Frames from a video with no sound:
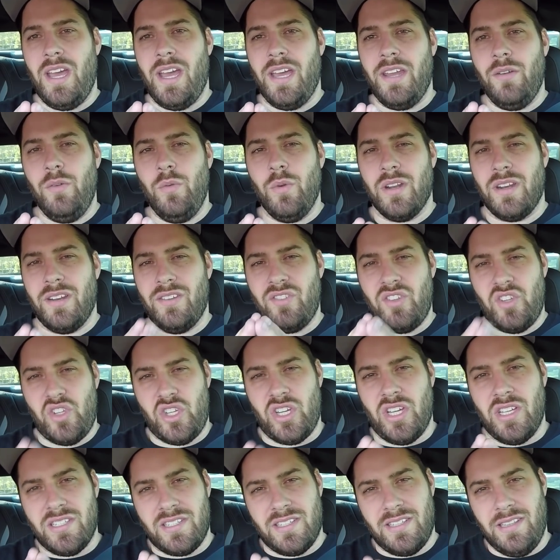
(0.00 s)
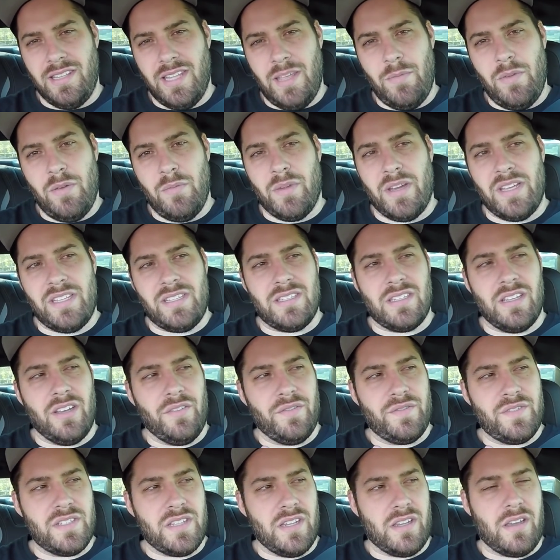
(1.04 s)
I don't want to just limit myself
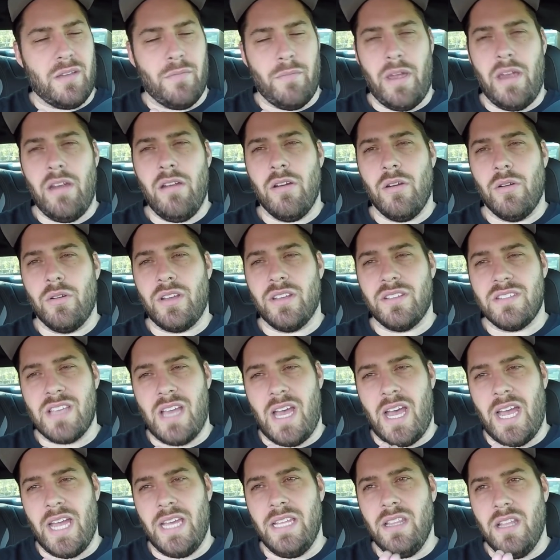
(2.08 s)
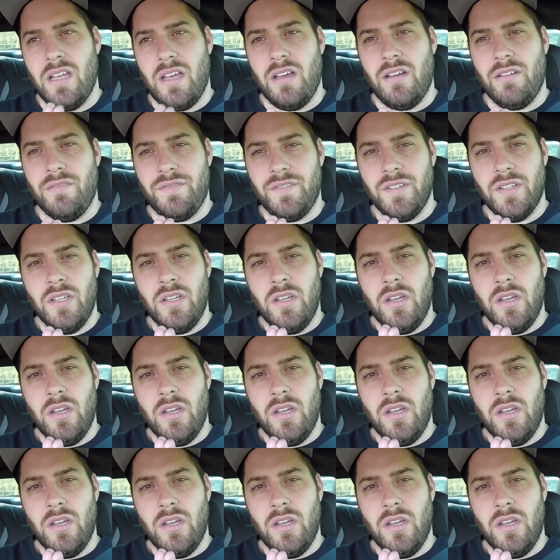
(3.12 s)
to Camaro, because I love